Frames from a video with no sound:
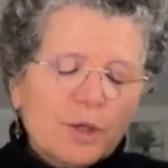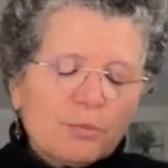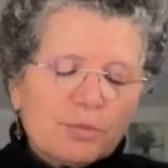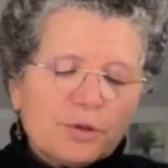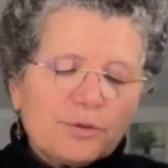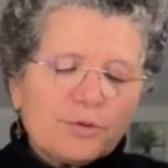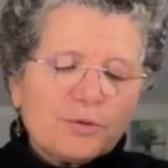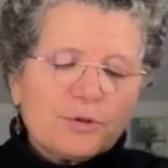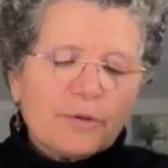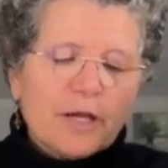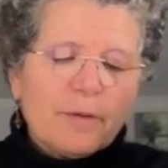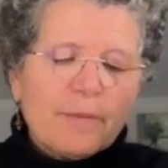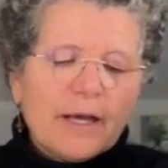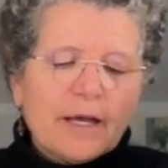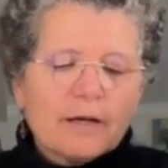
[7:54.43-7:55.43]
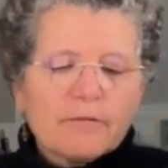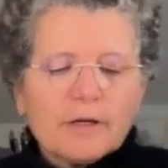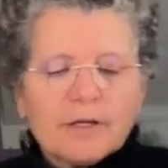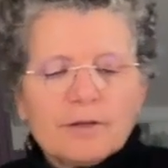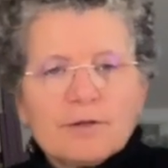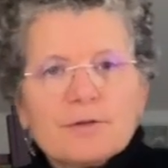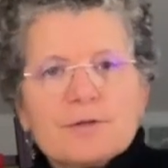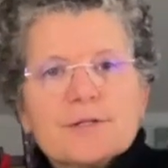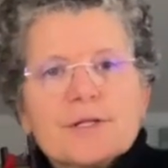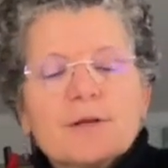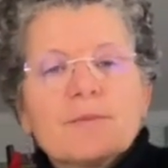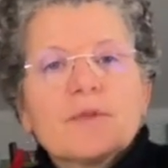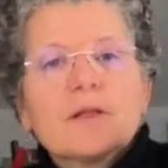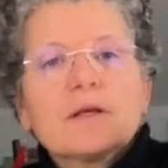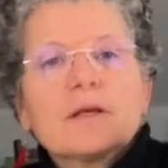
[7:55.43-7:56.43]
blue-gray background or
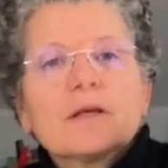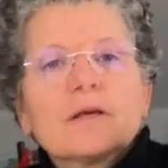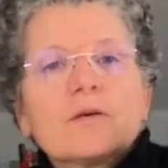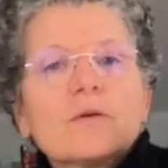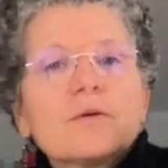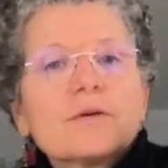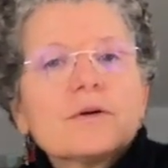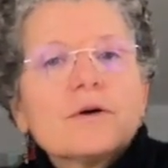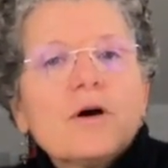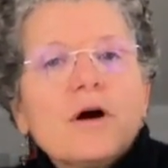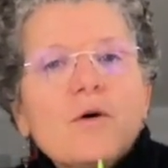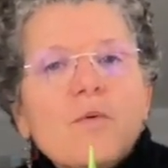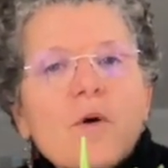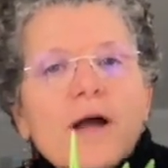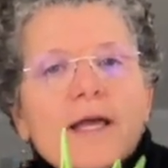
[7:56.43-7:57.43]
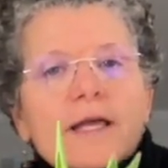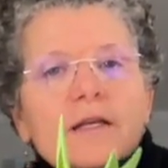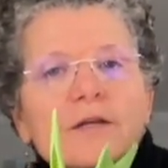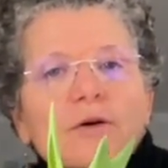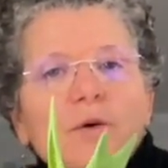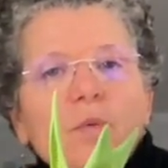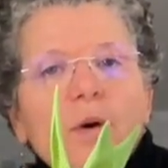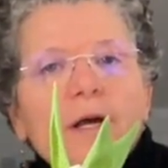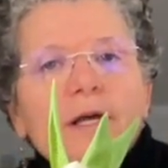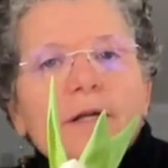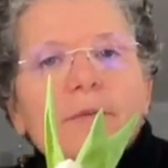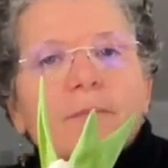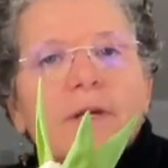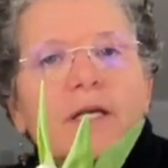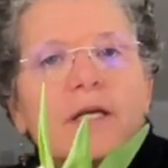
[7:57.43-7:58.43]
something, or all white, you know,
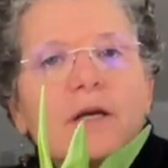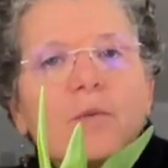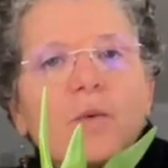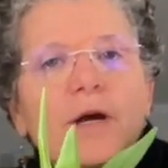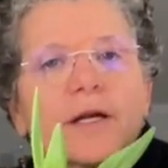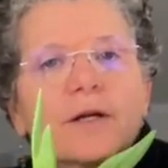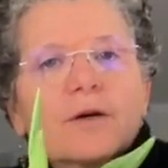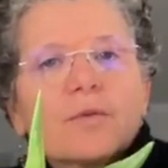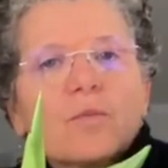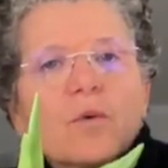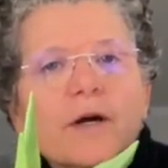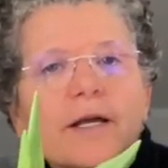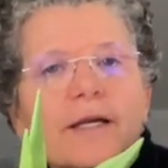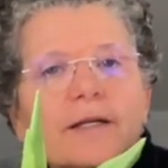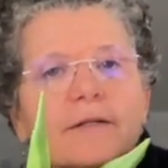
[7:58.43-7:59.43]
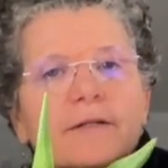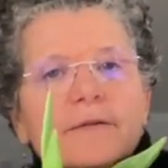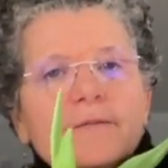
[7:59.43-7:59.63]
white, making white on white.